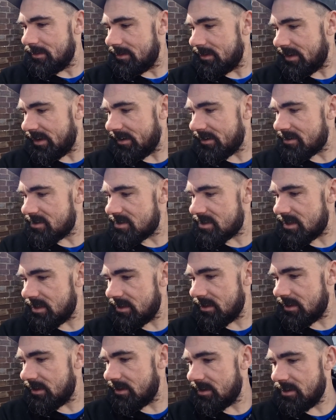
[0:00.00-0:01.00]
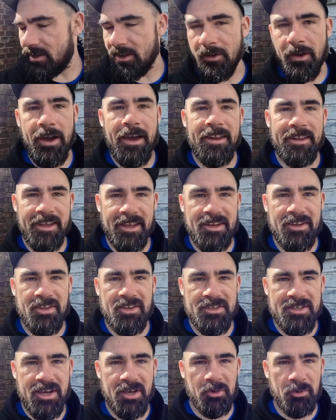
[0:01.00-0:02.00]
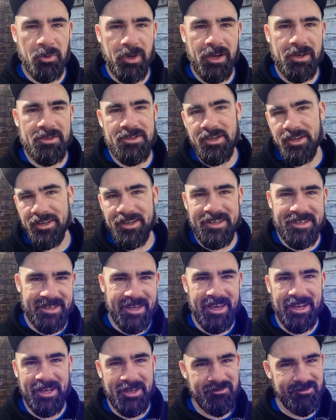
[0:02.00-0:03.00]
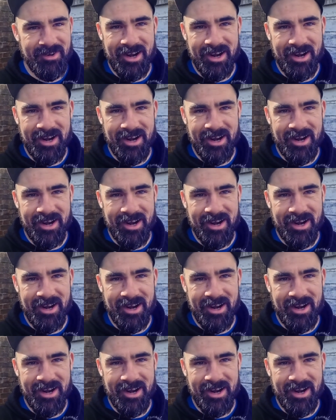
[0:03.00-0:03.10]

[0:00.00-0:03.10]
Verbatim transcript: yeah, I can see the light at the end of the tunnel now, so let's get this